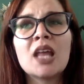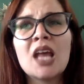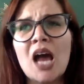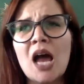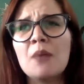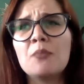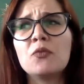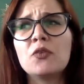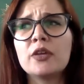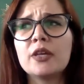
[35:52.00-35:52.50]

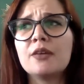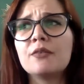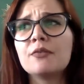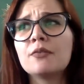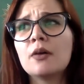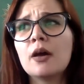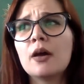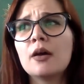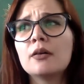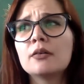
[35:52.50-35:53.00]
I'm really,
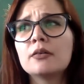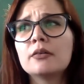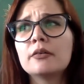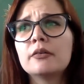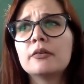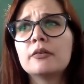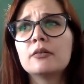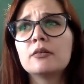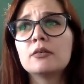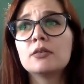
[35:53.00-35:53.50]

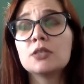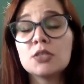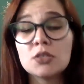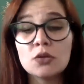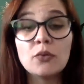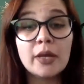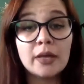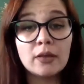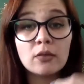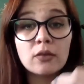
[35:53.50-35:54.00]
so
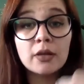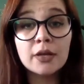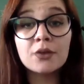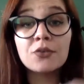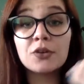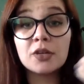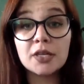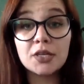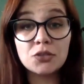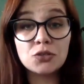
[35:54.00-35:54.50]
like
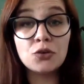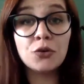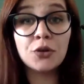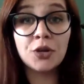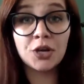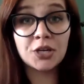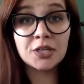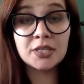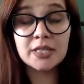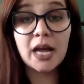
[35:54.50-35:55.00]
literally to
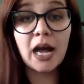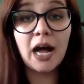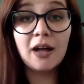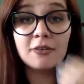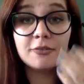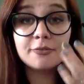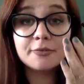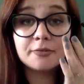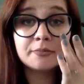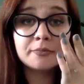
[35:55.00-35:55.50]

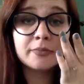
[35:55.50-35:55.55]
yourself,